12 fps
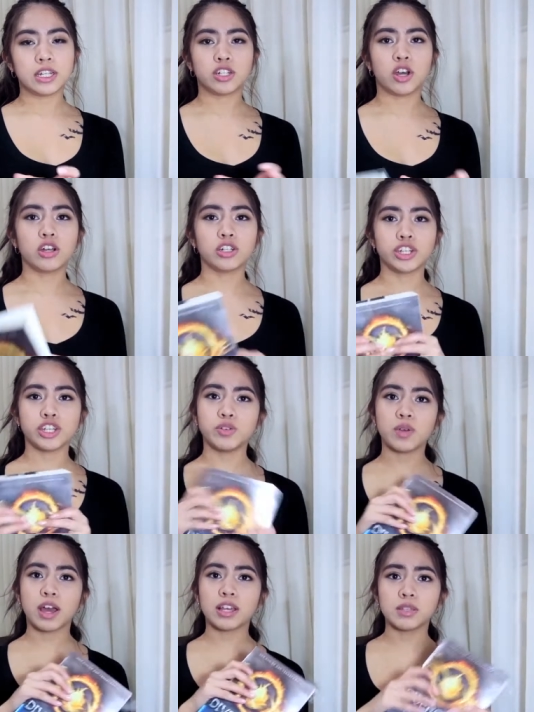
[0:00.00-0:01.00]
to talk to
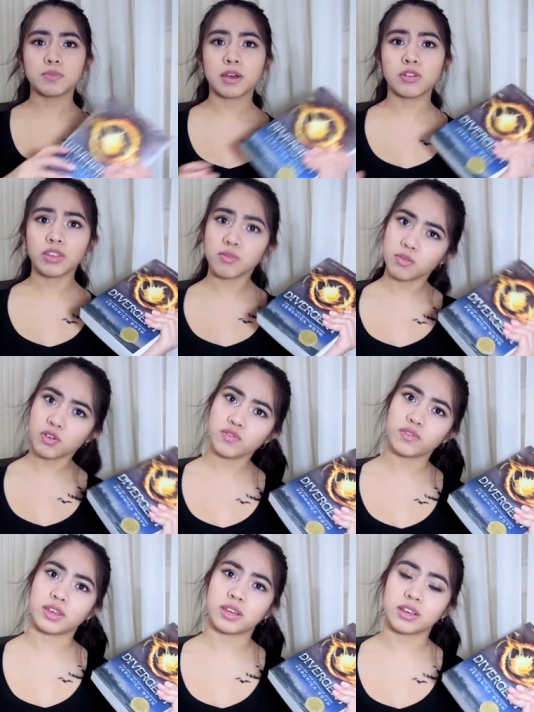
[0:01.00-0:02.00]
you guys about the
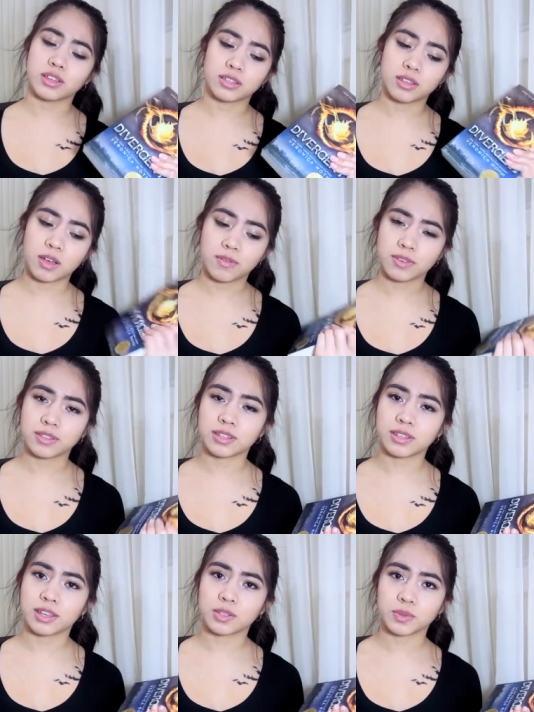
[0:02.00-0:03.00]
movie, because
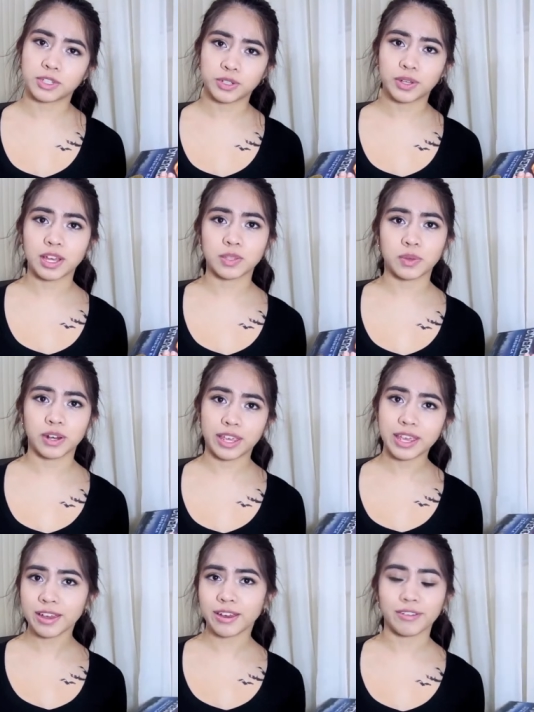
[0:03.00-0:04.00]
obviously that's what you guys want to
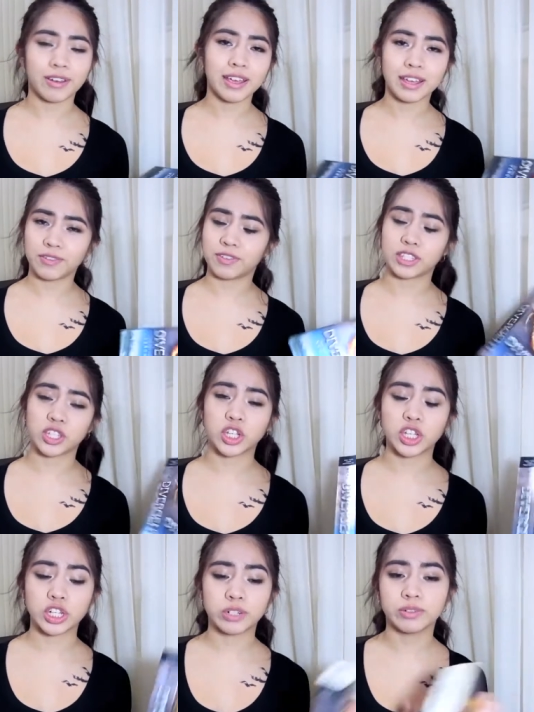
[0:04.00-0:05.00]
hear, right? If it's
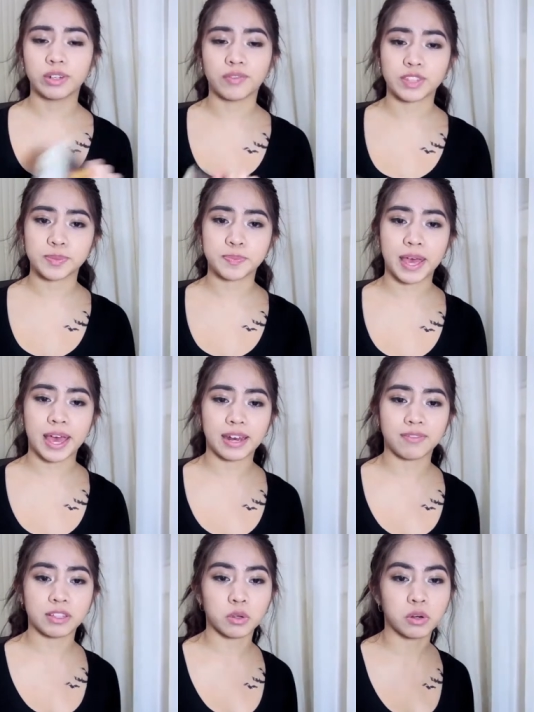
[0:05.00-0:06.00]
good, if it's
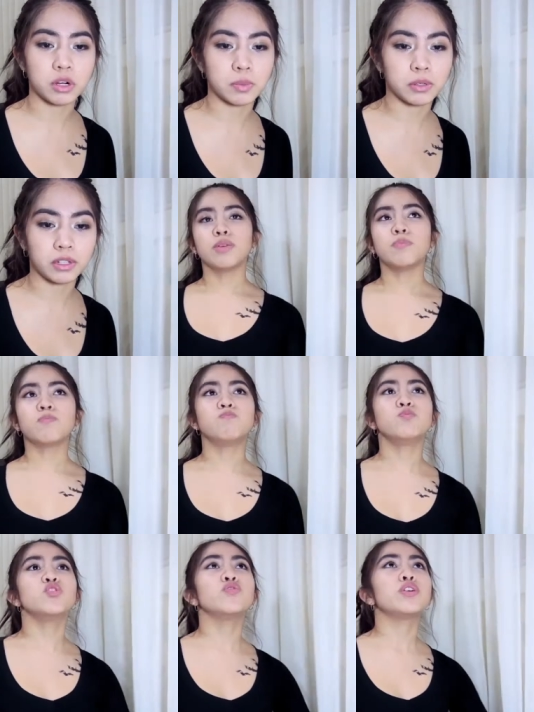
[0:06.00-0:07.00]
bad, if it's horrible. The
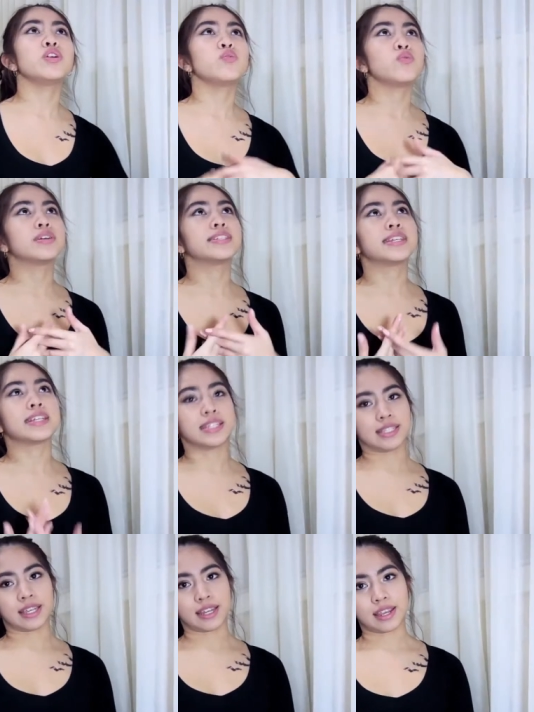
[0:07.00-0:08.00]
movie was
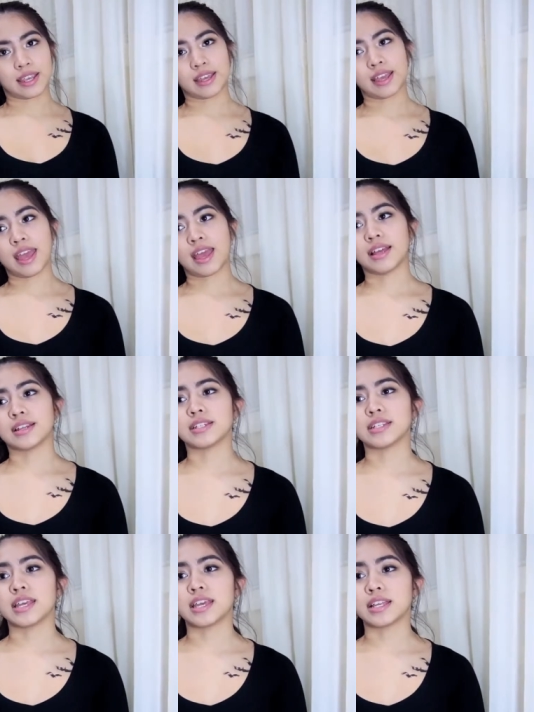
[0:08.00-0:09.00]
exciting,
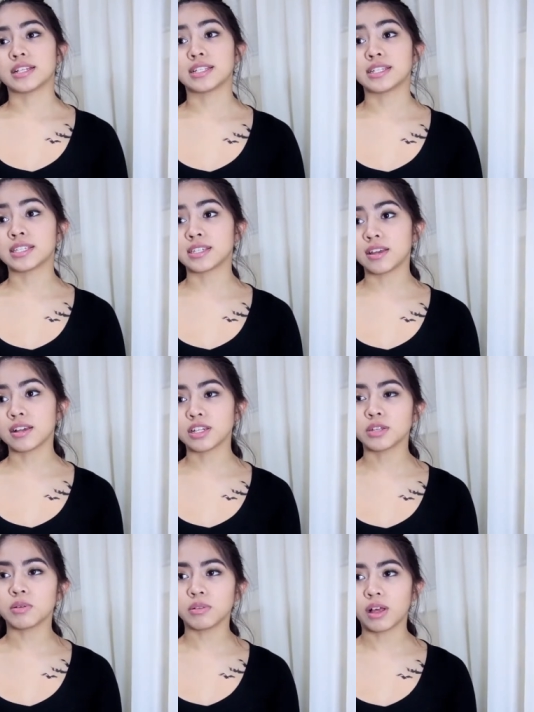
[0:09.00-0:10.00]
and it stuck
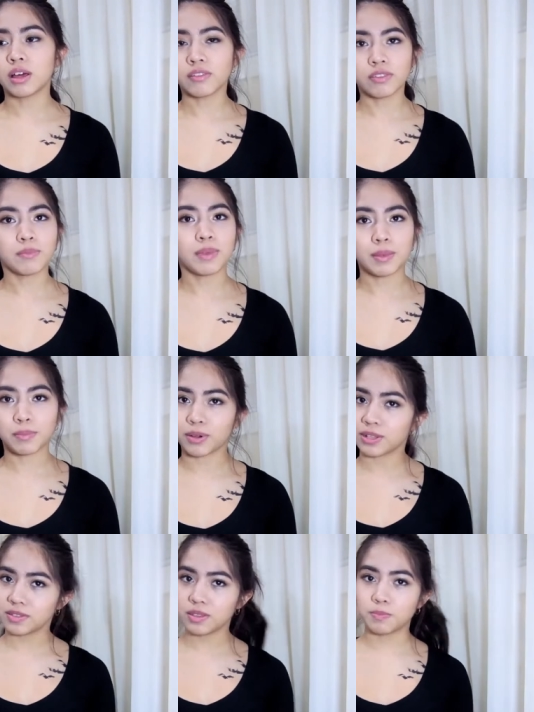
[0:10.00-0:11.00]
to a lot of the main
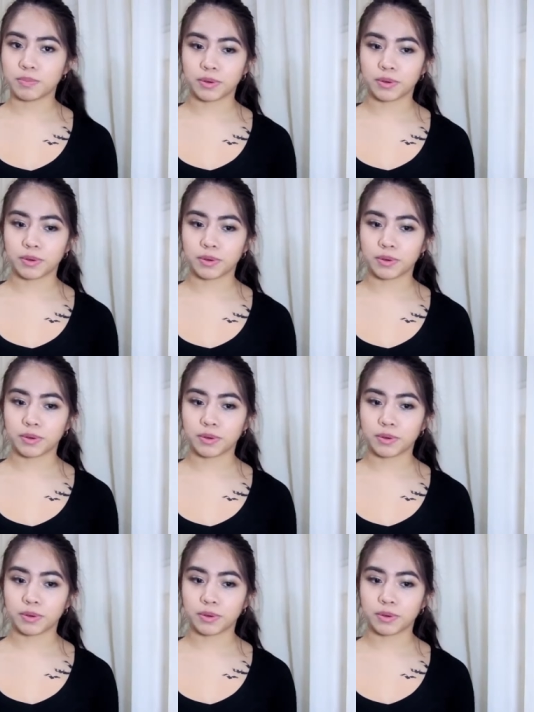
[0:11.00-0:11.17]
points of the